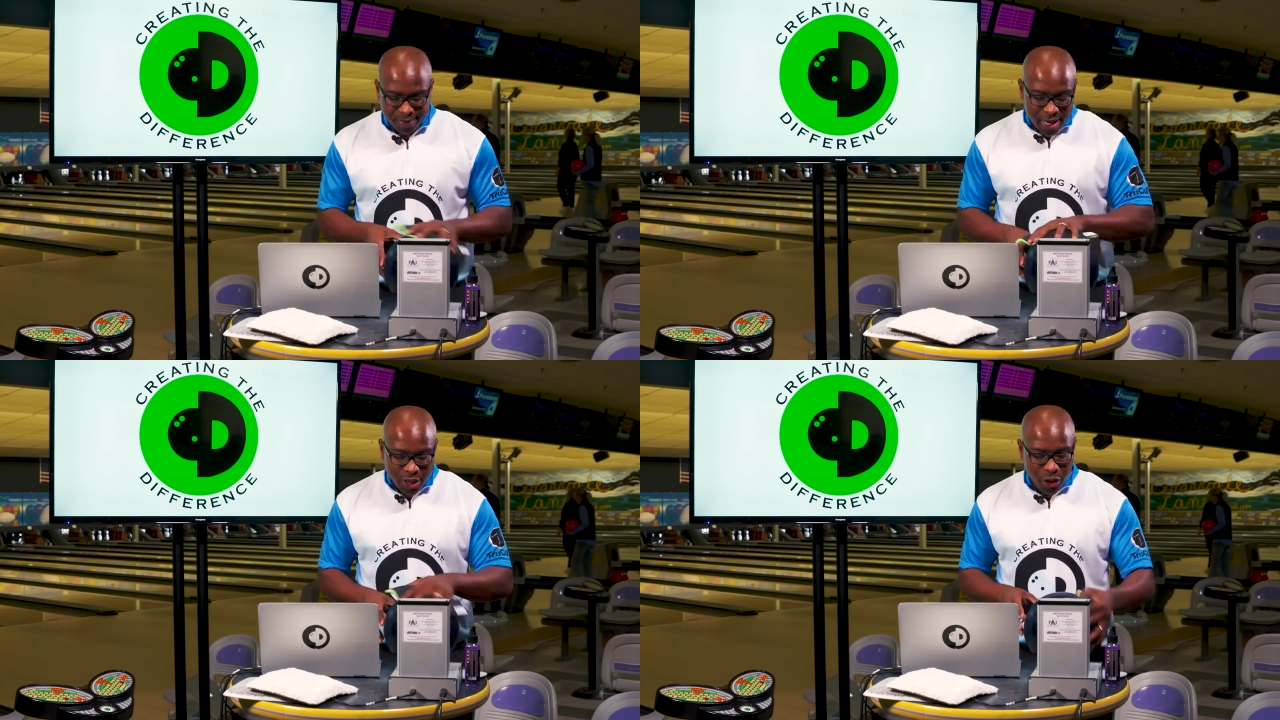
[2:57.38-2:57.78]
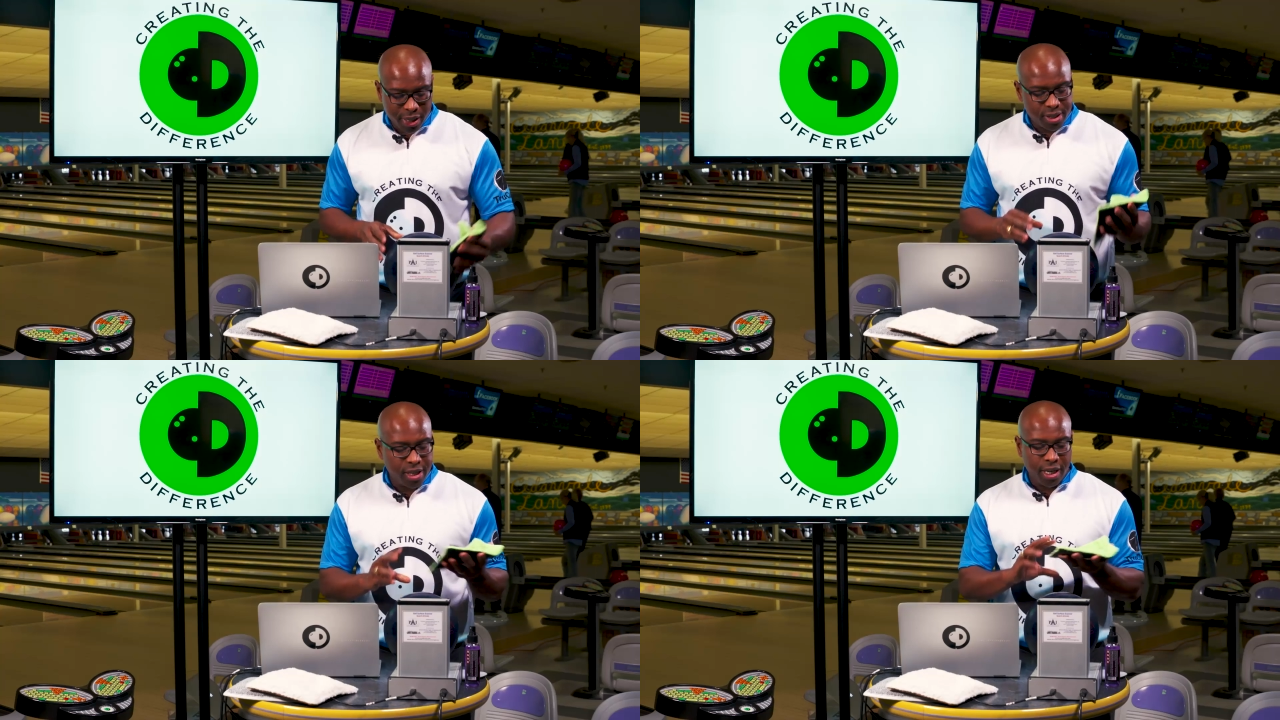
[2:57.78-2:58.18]
as you
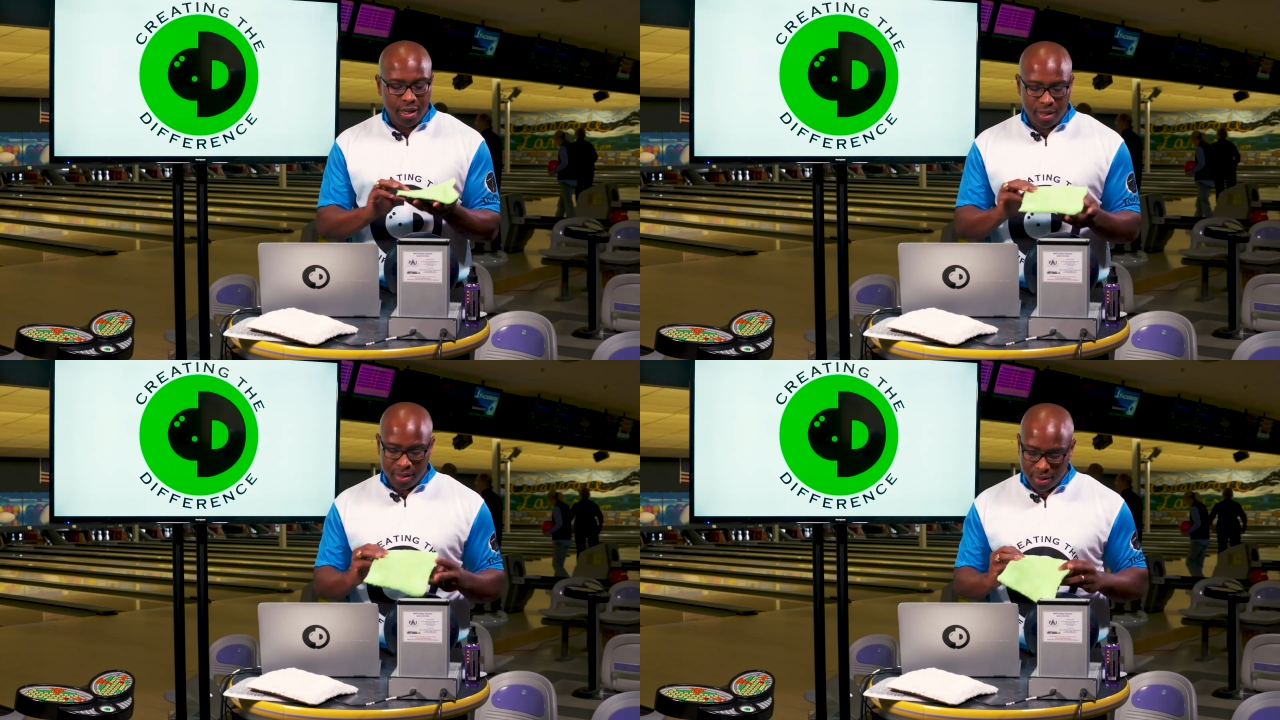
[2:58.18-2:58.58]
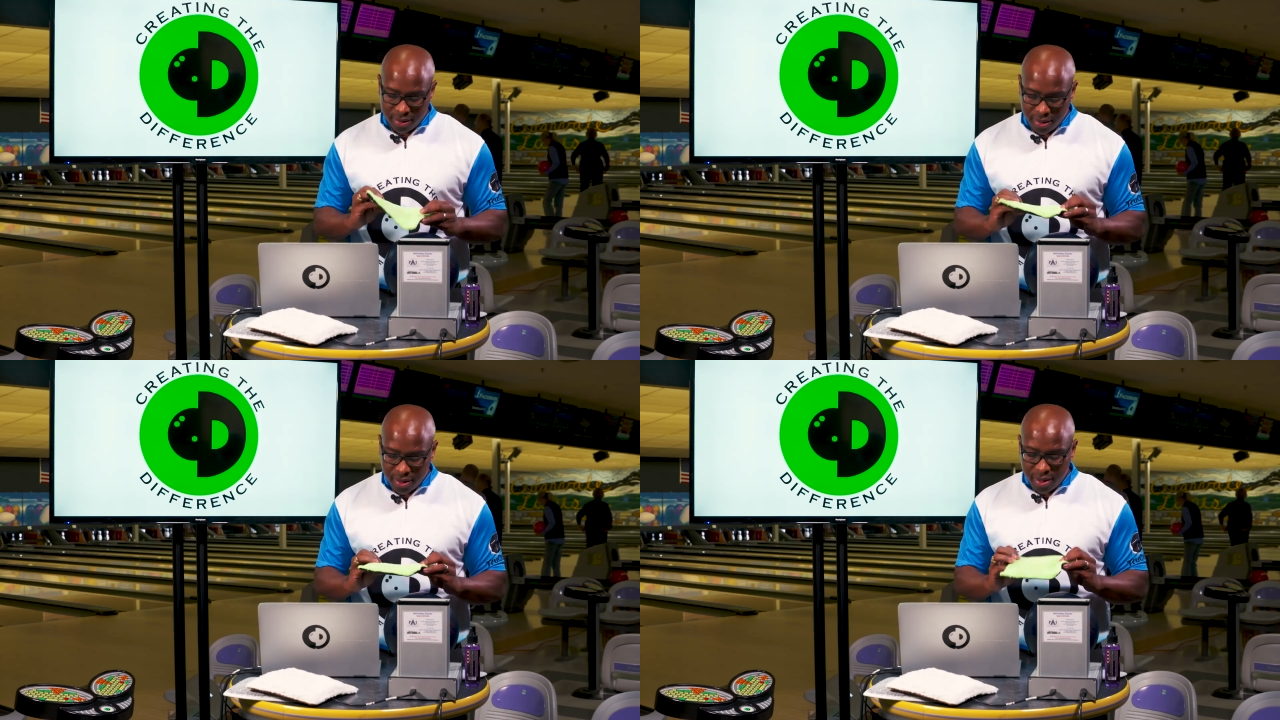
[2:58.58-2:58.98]
can see,
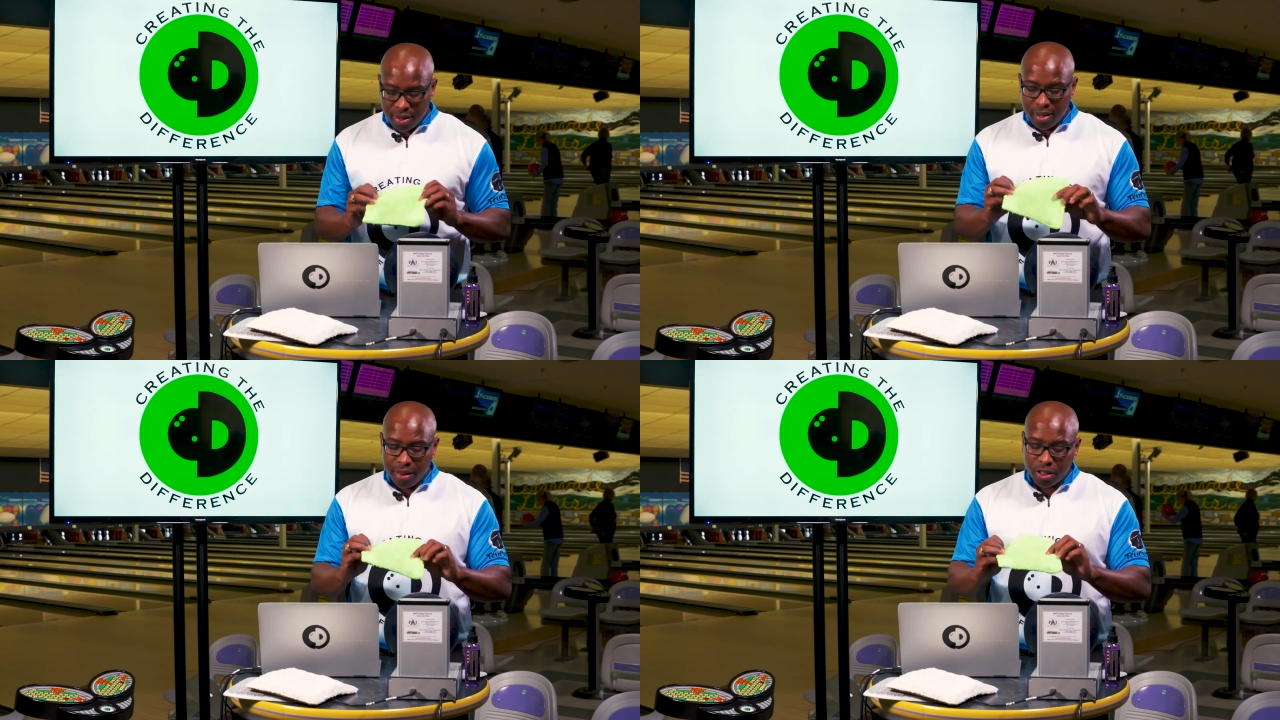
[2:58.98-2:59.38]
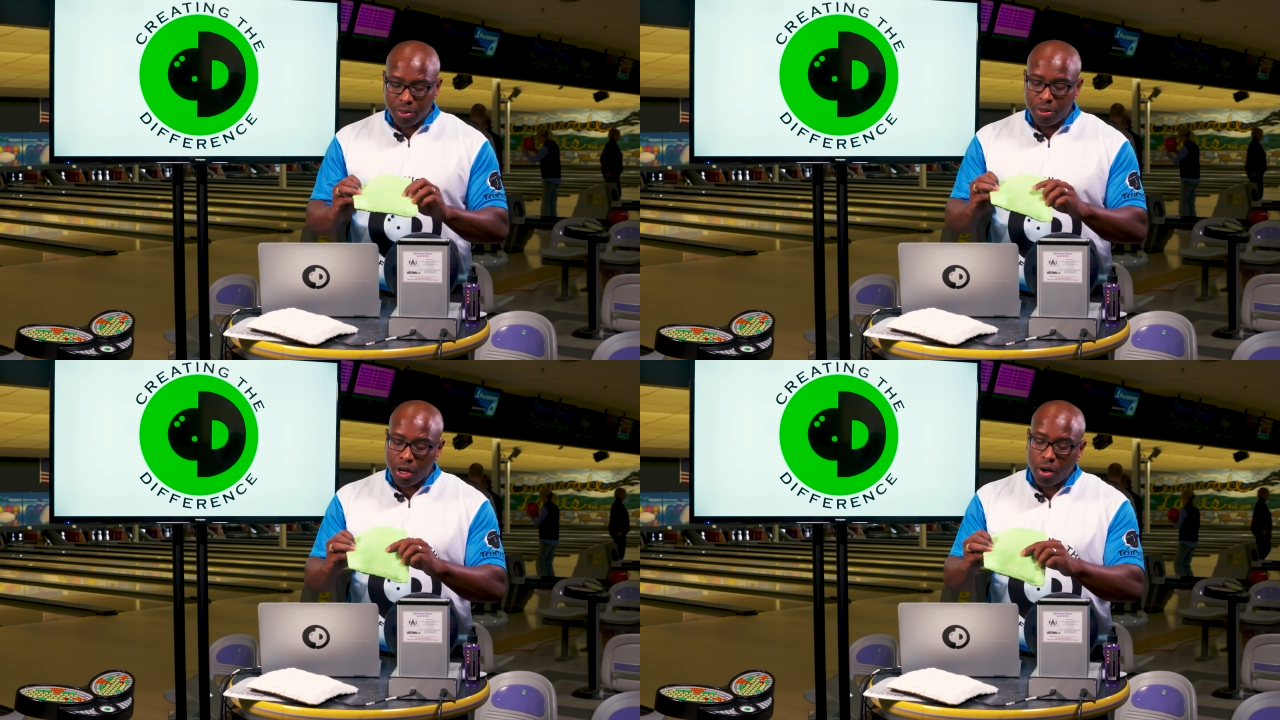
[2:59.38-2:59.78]
there's
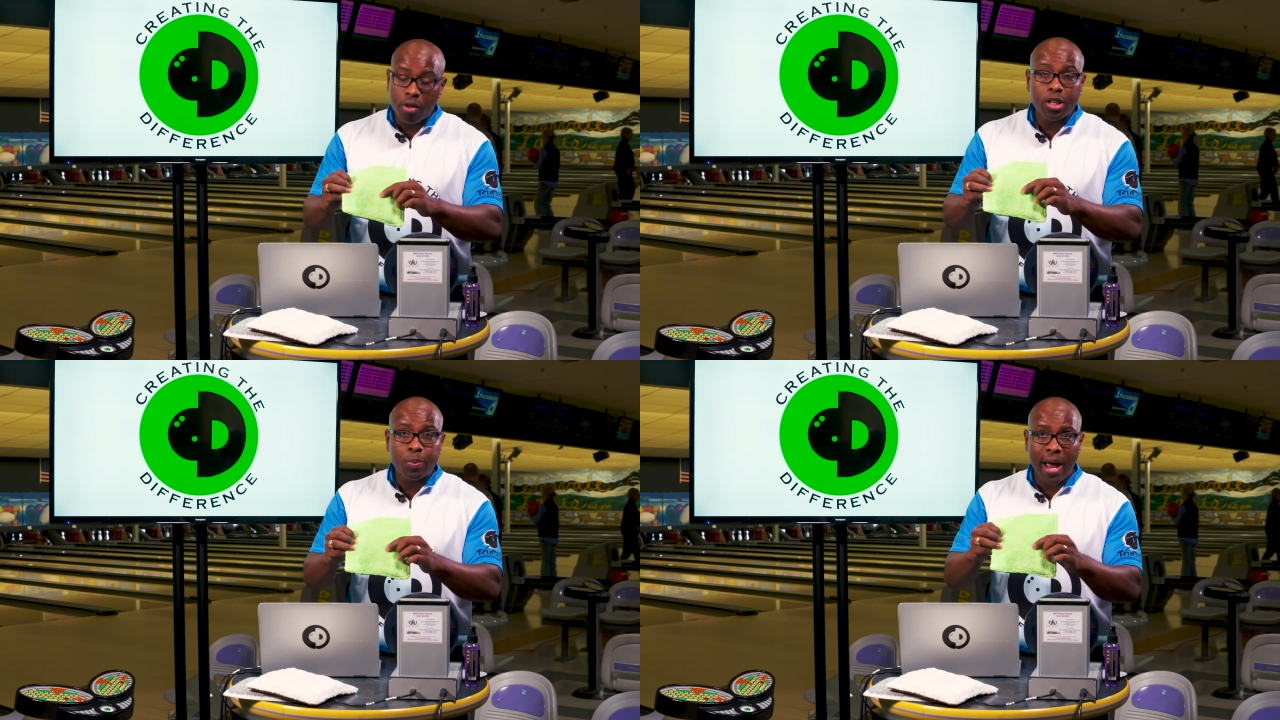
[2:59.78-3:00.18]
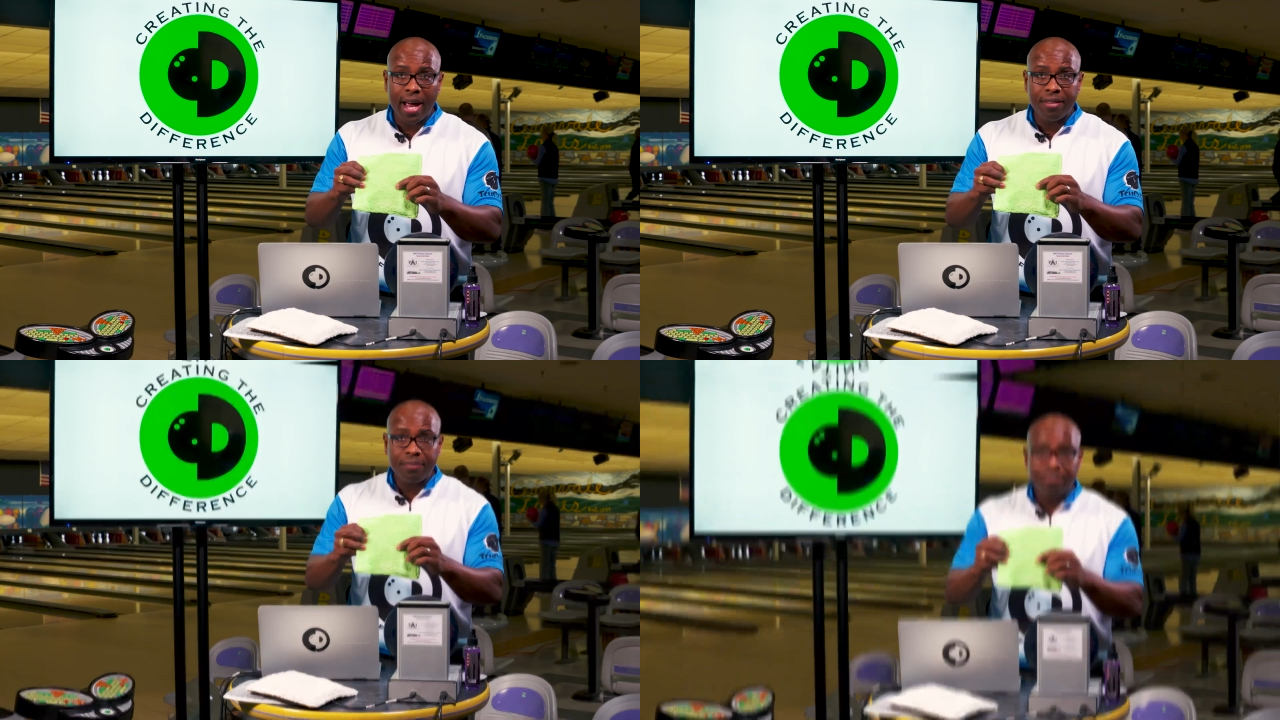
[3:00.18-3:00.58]
some dirt on this pad